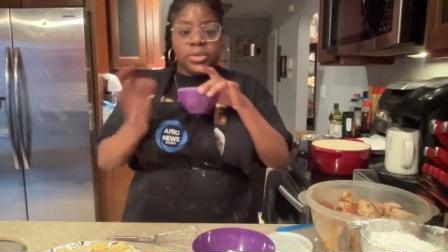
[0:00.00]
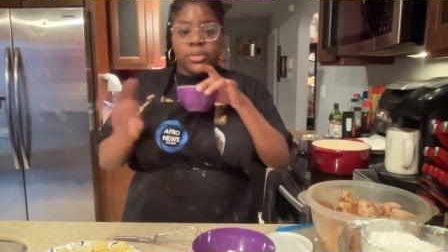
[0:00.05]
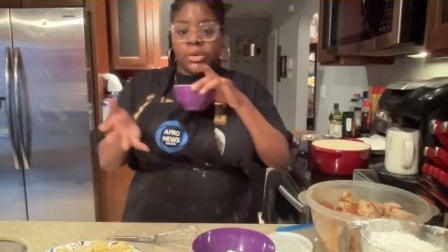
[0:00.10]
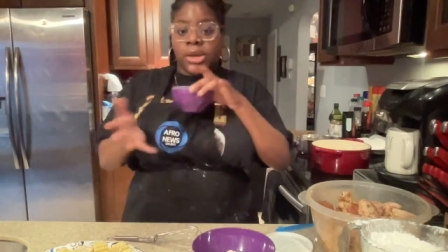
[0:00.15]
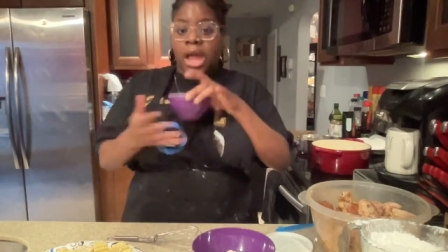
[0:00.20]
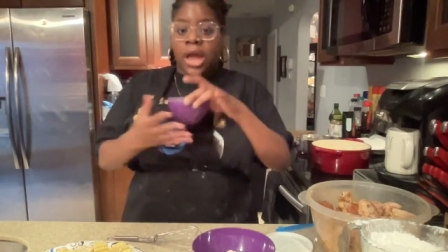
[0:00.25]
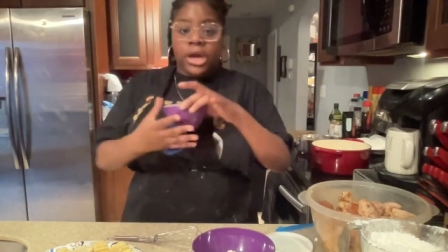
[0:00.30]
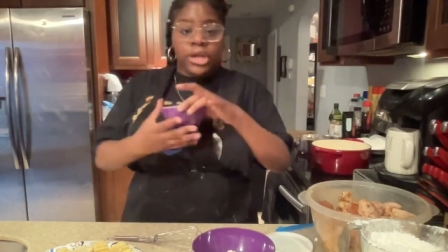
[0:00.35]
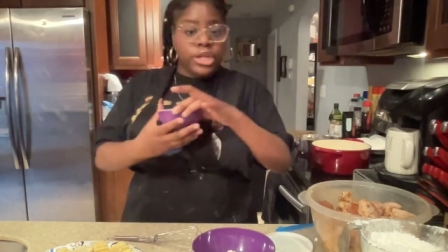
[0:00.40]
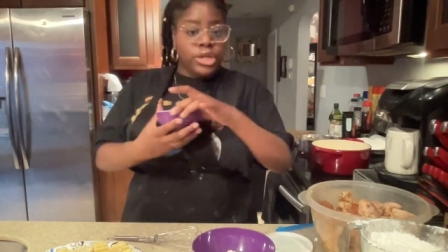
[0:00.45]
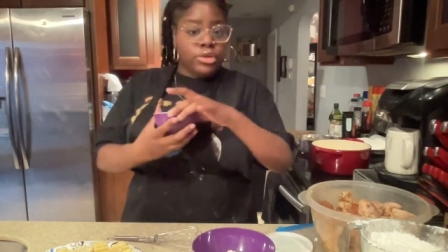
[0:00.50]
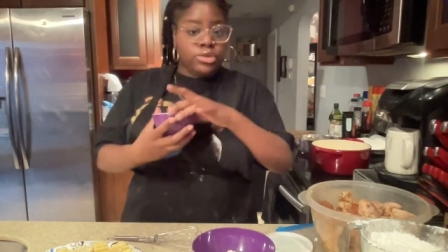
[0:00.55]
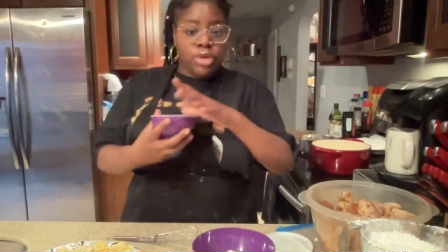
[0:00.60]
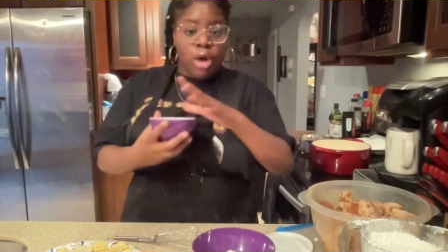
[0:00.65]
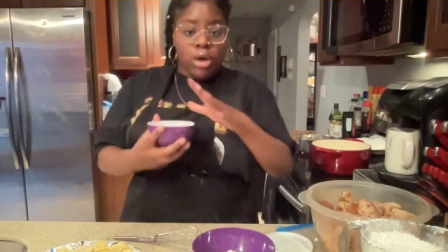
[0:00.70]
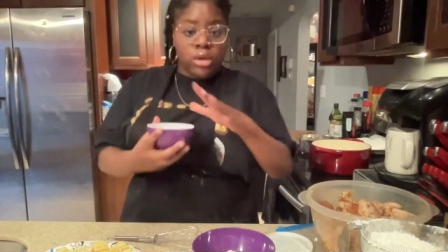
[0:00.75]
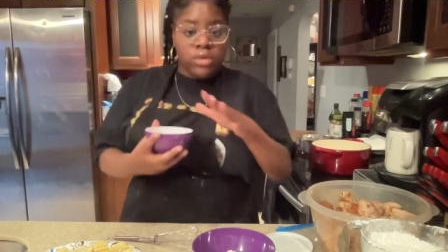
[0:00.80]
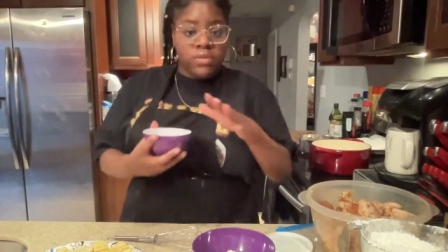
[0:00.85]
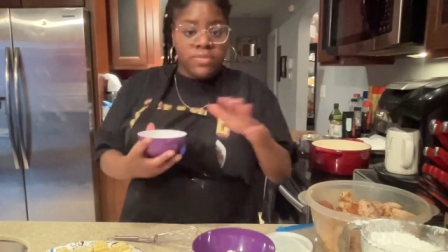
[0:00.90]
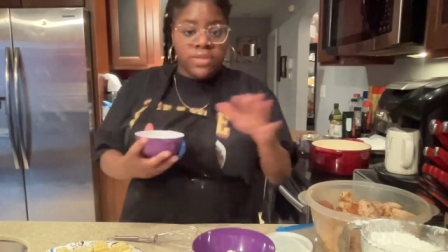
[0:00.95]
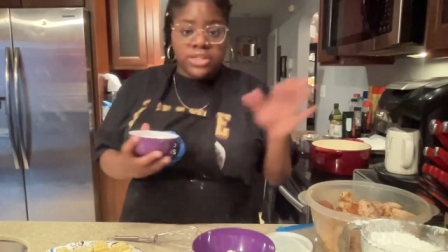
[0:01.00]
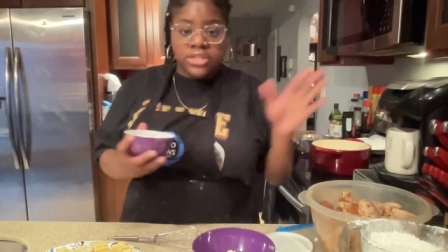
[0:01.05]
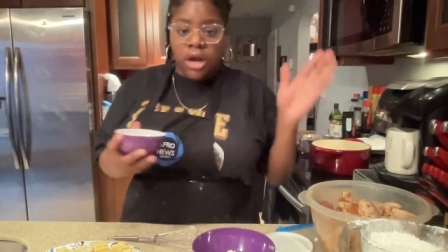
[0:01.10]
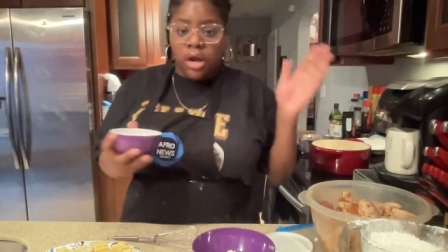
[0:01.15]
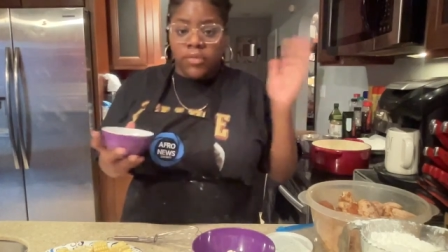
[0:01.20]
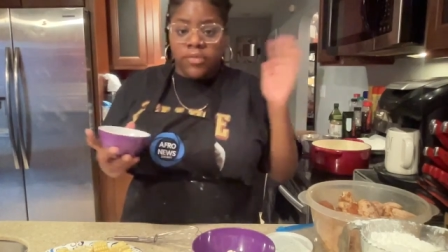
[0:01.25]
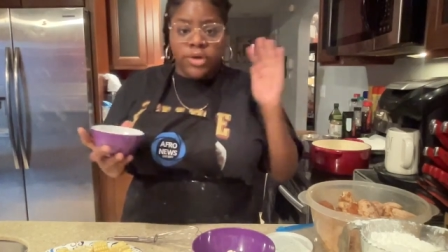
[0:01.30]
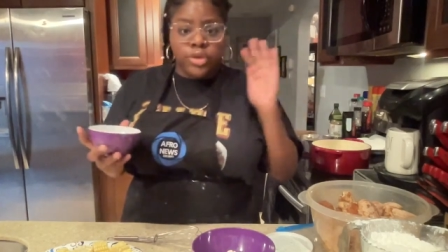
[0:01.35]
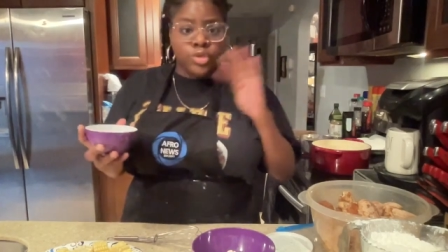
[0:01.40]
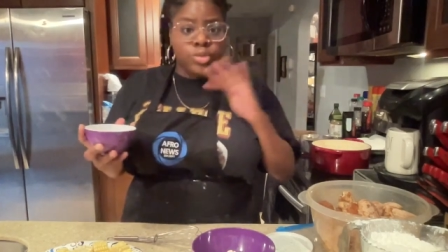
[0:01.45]
We're not going to use all of this. Our
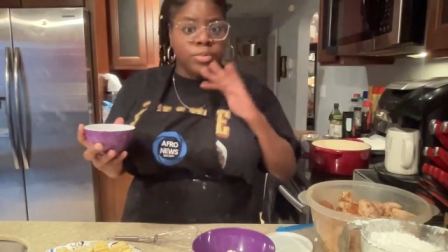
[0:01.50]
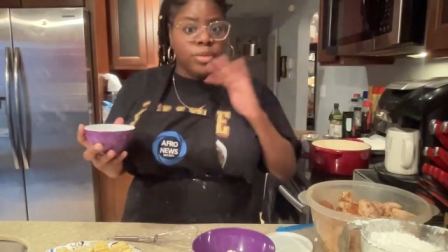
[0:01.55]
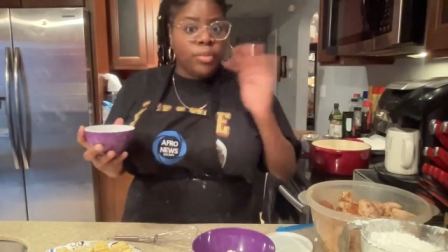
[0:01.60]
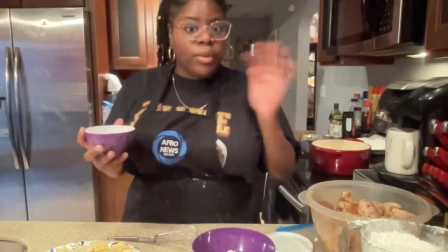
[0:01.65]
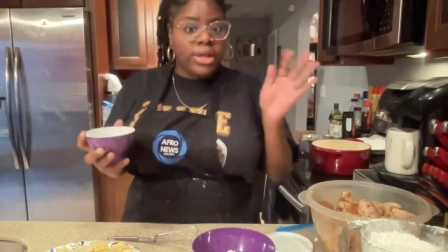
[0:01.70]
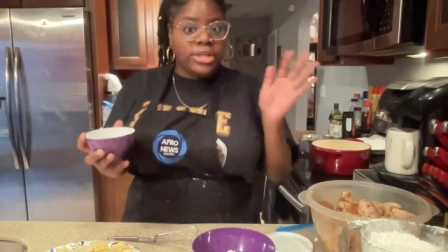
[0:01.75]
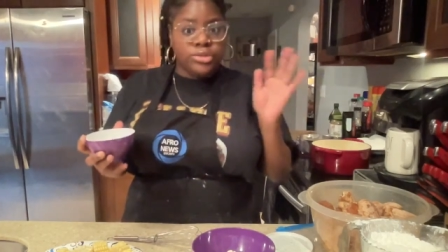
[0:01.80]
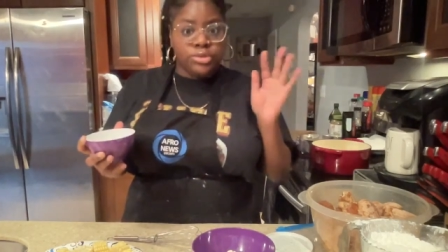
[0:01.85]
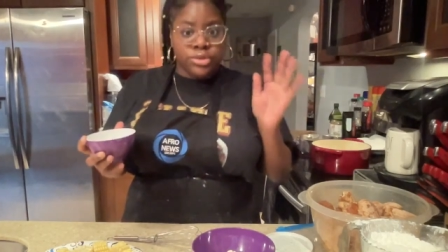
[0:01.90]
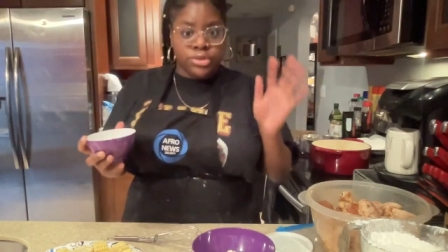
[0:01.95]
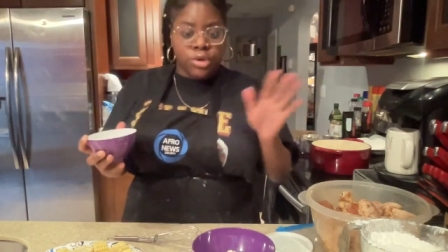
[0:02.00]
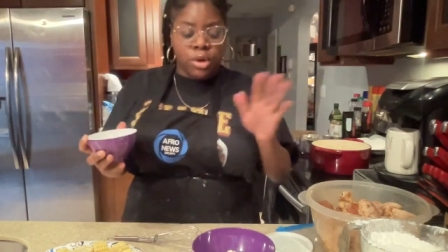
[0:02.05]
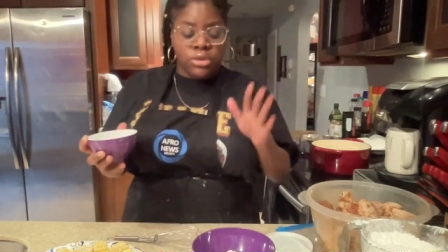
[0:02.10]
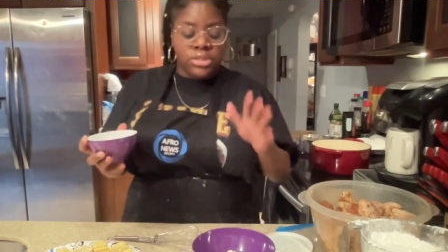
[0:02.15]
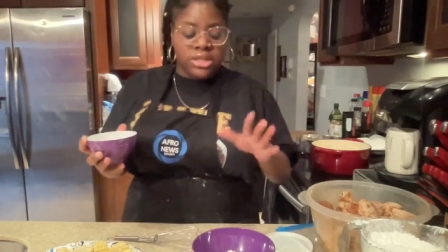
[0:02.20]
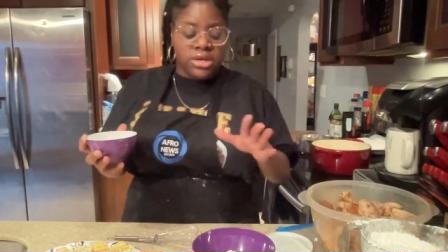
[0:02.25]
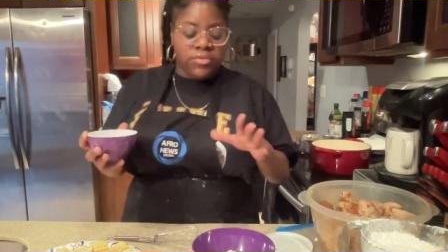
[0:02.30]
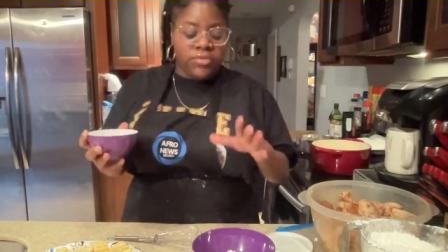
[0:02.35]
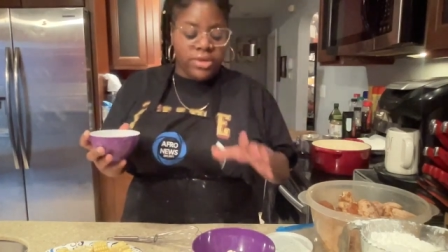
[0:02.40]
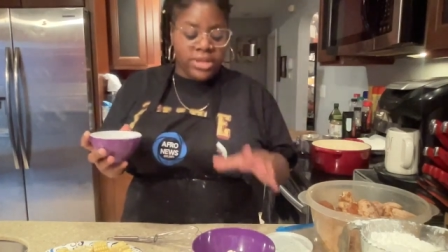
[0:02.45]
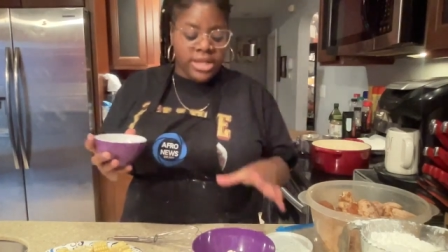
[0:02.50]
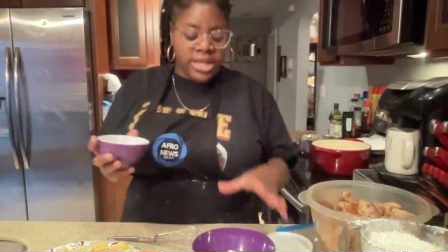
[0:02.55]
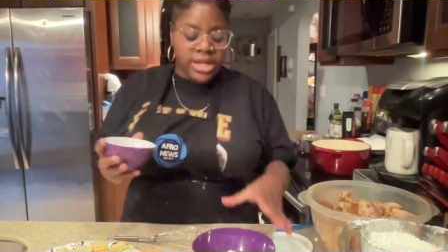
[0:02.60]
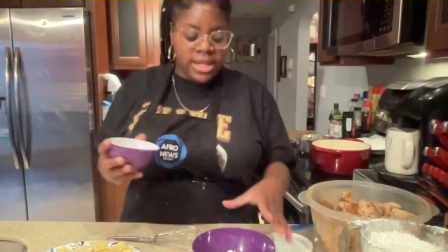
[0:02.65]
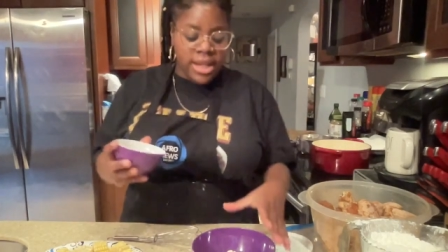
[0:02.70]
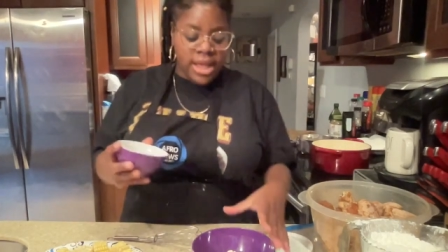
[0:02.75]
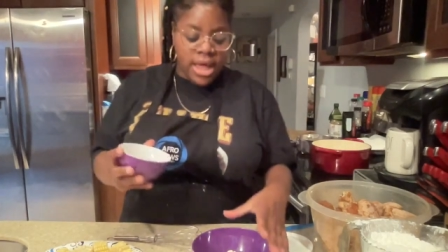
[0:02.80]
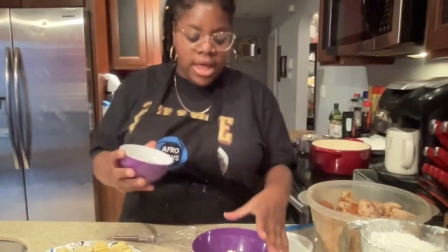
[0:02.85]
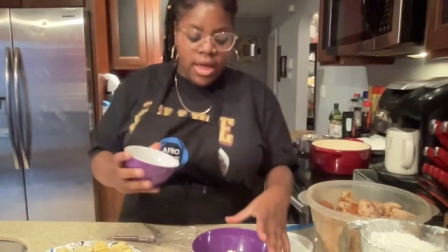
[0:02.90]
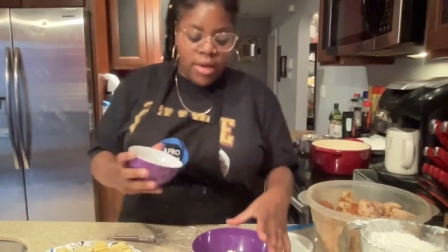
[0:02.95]
ranch would be way too salty if we did,